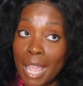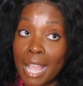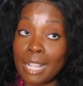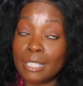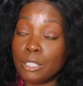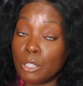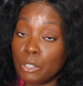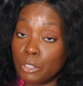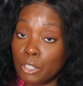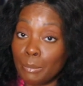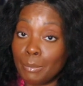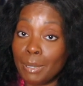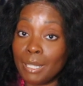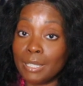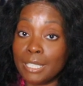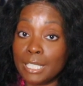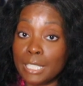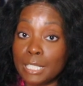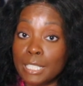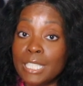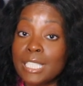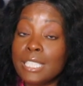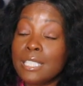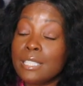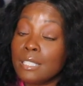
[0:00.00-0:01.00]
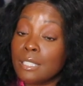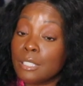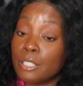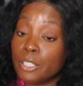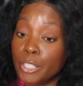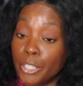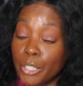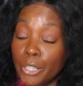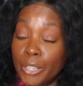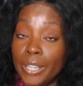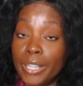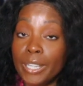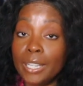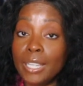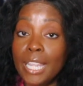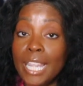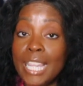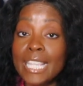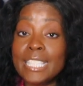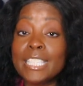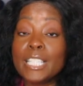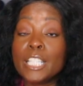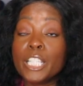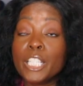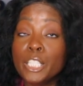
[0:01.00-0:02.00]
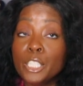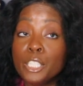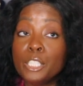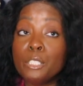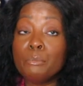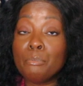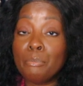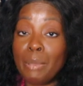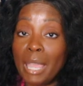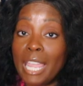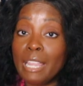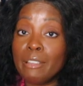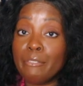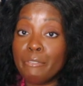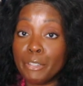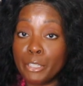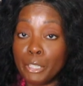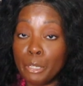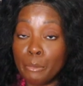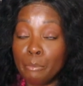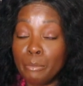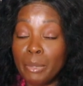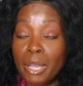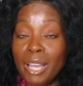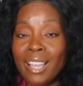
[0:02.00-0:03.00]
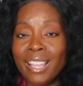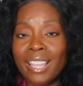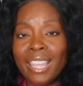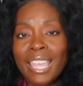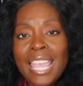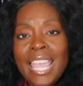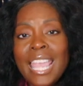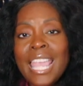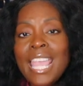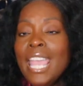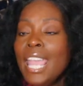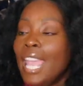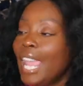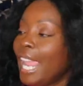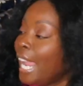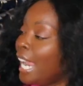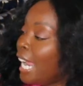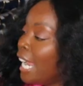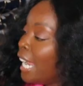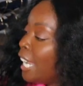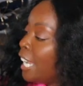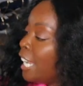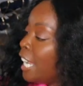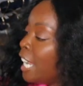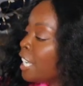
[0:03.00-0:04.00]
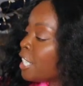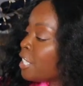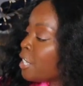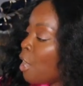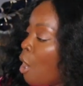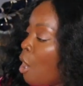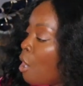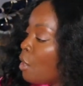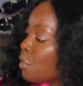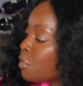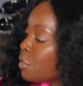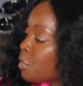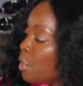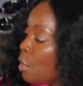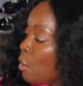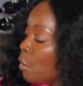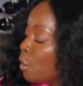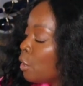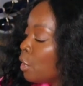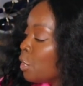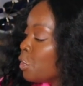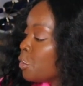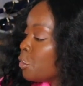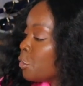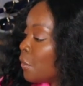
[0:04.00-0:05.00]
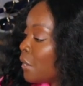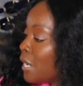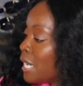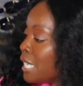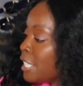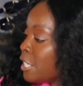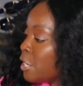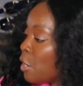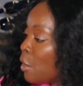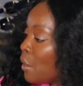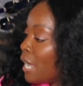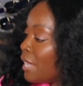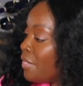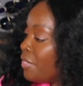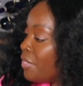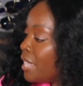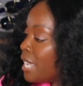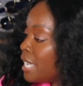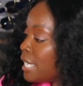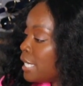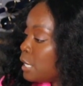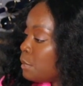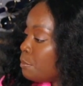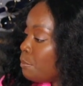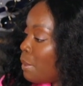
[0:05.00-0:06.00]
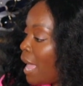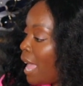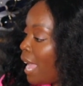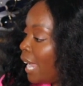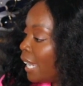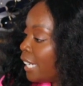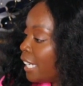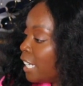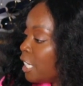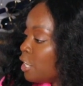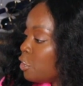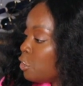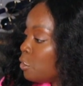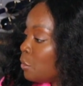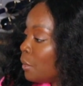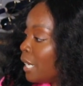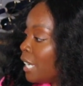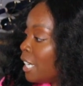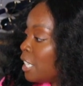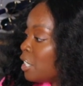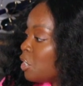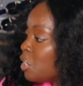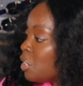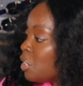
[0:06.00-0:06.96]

I told you about this. This is good. It's a good bang for your buck. And it's also luxurious. So in this package, you get